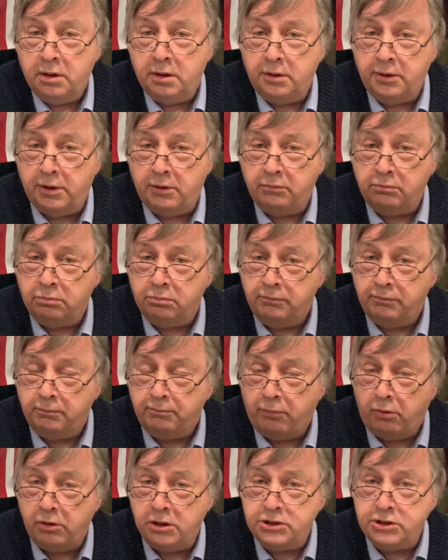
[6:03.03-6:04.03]
little note,
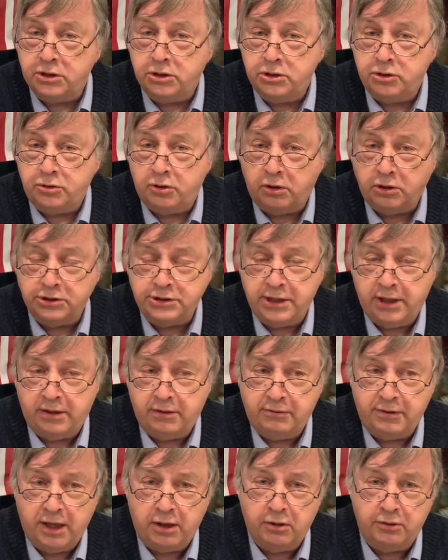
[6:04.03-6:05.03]
Poison Control
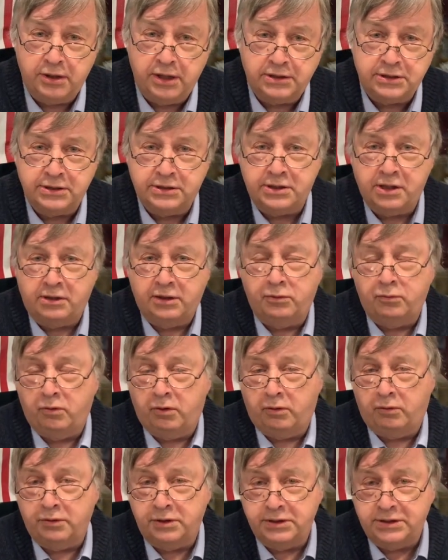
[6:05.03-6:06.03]
Center. They don't necessarily
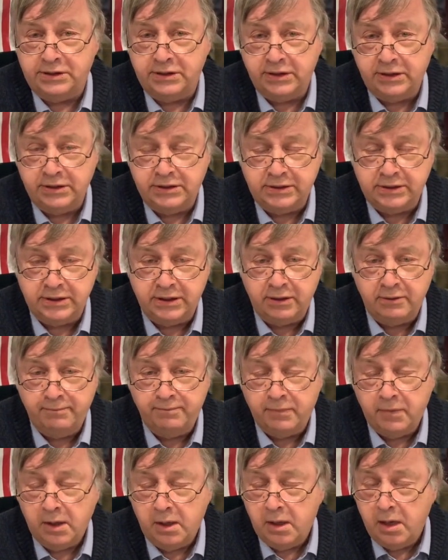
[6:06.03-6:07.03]
work with the CDC,
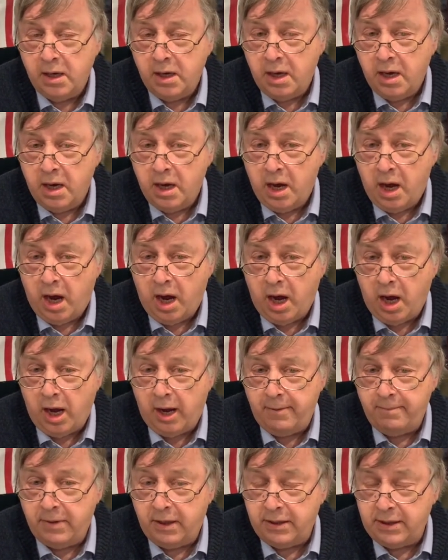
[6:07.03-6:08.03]

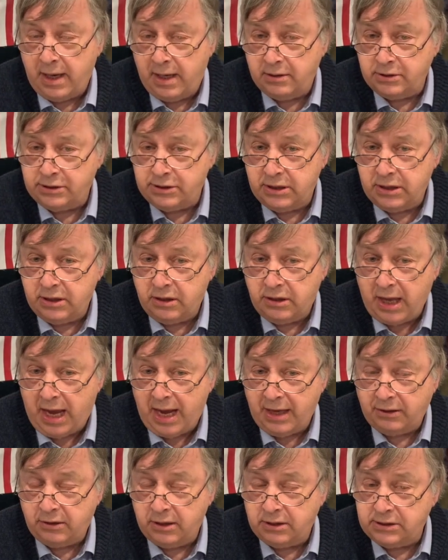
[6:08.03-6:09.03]
announcing
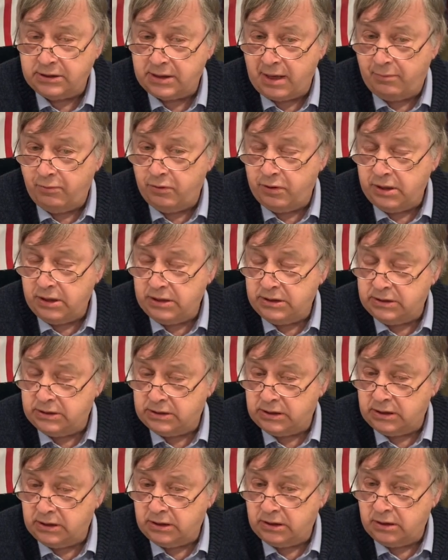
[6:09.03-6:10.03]
that some of these
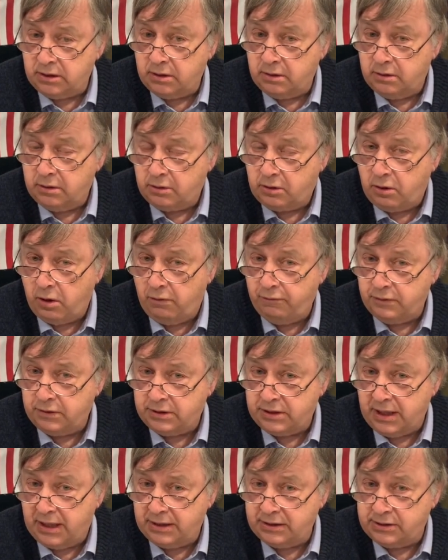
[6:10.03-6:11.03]
COVID
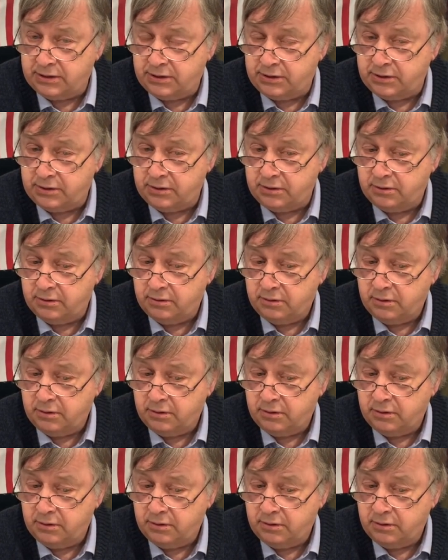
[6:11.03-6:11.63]
tests